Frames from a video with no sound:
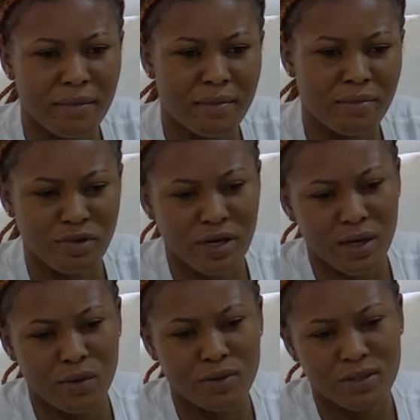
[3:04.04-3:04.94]

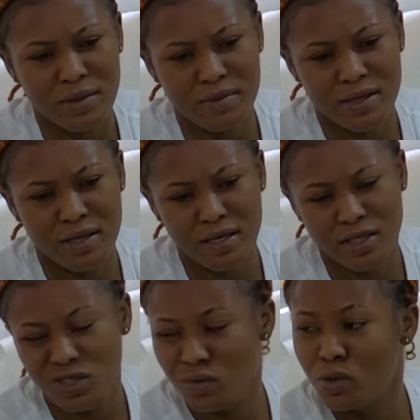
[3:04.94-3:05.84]
brotherhood or something, and then
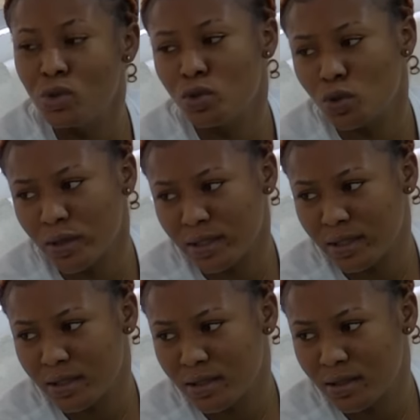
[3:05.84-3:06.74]
she wants to join.
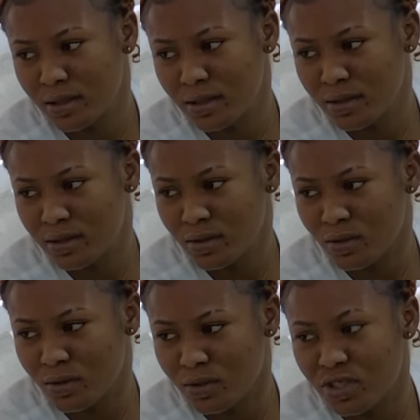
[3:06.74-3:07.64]

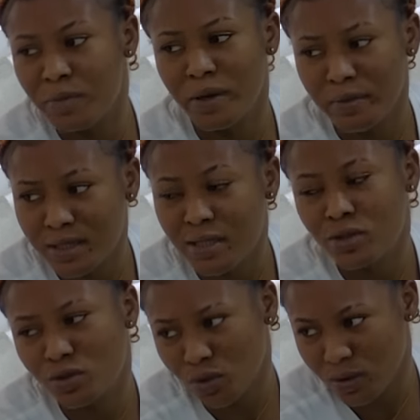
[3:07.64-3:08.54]
So is she permitted
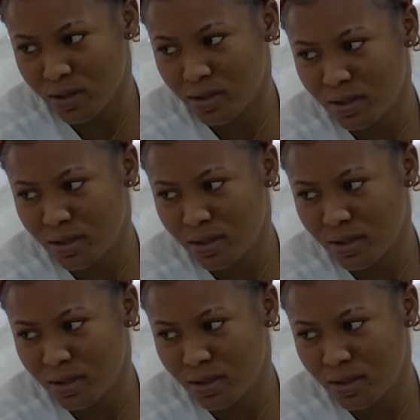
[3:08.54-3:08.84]
to join?